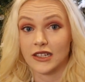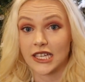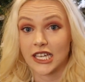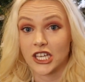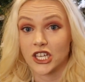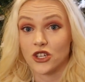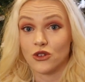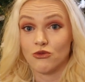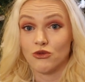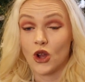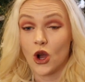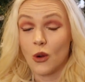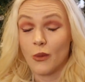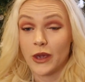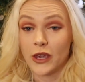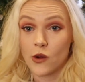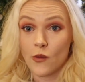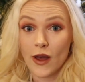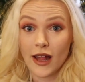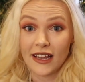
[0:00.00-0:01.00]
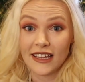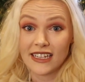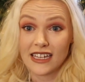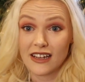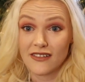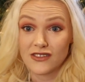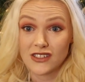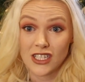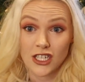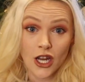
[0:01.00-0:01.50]
like you know me well
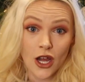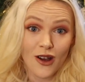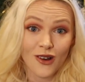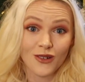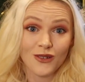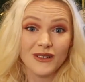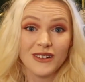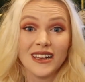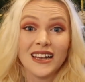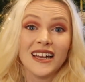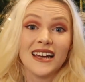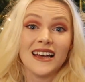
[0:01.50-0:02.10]
enough to know.